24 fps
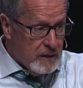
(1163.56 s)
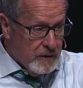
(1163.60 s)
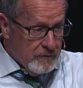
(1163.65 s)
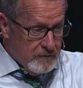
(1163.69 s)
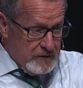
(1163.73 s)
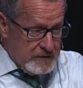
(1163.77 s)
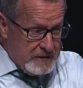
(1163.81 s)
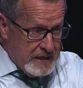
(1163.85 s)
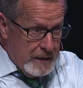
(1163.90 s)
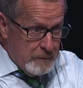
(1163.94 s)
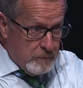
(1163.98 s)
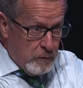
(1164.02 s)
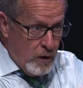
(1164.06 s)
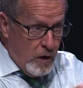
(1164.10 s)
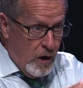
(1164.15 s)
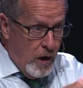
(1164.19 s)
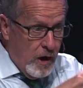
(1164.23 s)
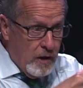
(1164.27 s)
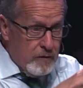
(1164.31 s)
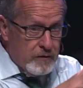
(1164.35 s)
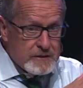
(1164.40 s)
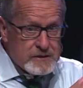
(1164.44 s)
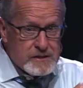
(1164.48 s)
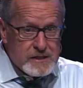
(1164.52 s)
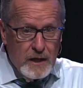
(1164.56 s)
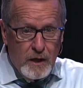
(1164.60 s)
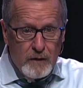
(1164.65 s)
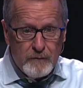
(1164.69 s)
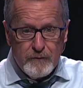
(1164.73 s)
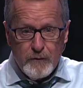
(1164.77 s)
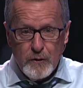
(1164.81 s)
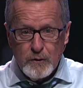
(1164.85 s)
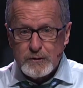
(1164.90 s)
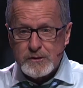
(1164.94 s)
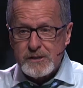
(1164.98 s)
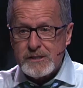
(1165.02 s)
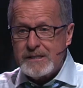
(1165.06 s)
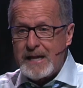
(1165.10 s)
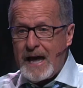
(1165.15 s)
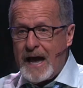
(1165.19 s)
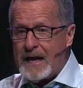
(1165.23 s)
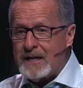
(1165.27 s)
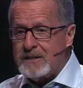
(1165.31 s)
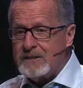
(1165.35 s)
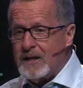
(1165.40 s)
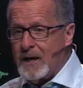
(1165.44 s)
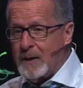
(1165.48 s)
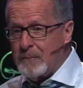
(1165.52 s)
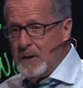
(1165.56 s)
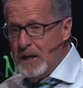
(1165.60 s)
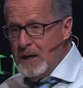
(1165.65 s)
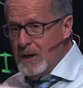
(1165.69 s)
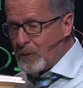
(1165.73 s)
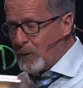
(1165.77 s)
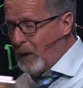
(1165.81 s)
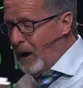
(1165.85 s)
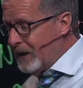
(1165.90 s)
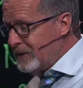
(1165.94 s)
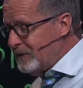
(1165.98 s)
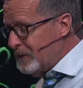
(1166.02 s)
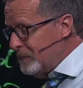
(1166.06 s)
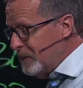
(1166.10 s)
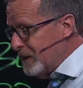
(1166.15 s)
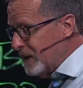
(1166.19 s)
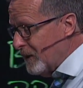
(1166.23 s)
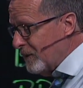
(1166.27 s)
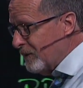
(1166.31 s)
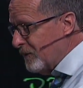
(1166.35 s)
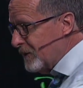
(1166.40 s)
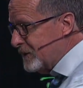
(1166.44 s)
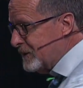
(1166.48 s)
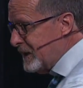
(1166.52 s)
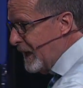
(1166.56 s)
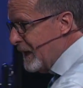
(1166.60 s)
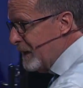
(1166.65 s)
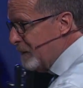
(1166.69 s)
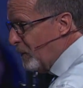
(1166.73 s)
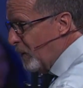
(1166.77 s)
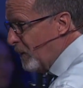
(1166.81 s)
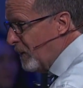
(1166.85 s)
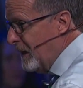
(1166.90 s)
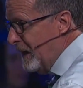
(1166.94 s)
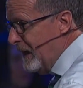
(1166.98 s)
of the table, all the cell phones stacked up right in the middle of the table.